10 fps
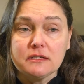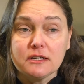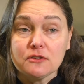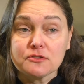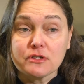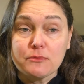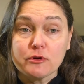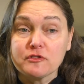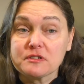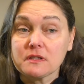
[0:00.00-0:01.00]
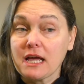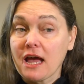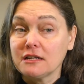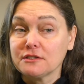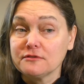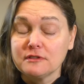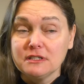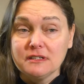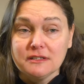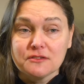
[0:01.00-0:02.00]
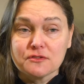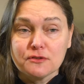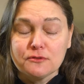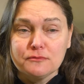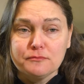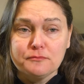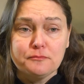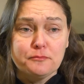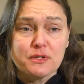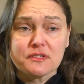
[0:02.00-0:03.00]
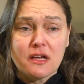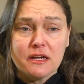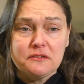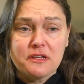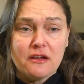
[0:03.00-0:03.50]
they also get more physically active. So, besides